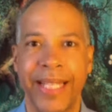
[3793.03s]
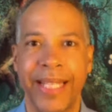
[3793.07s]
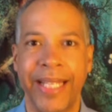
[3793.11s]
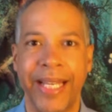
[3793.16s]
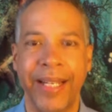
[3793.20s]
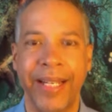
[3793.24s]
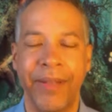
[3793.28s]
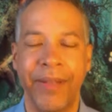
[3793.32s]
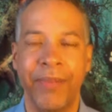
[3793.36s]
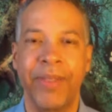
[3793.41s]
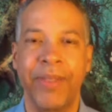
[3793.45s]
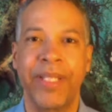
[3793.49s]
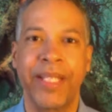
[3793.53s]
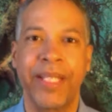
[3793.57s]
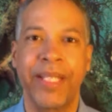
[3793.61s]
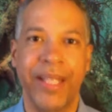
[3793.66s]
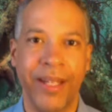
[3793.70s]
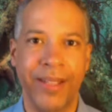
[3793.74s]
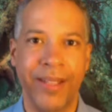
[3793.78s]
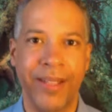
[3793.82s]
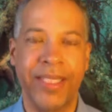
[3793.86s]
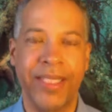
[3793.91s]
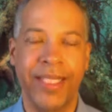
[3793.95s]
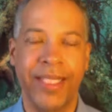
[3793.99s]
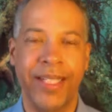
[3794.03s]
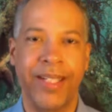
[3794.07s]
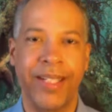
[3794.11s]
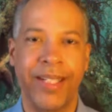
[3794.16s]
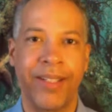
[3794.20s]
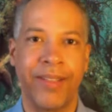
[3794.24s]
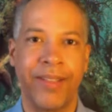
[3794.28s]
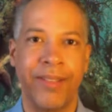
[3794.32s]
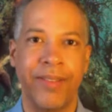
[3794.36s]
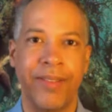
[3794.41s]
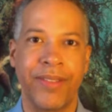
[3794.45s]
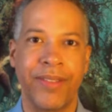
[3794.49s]
that within
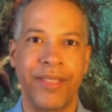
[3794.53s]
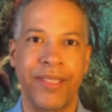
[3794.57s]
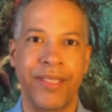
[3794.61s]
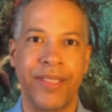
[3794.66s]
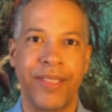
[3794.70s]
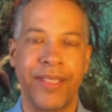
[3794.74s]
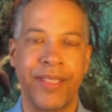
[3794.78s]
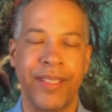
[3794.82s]
ourselves.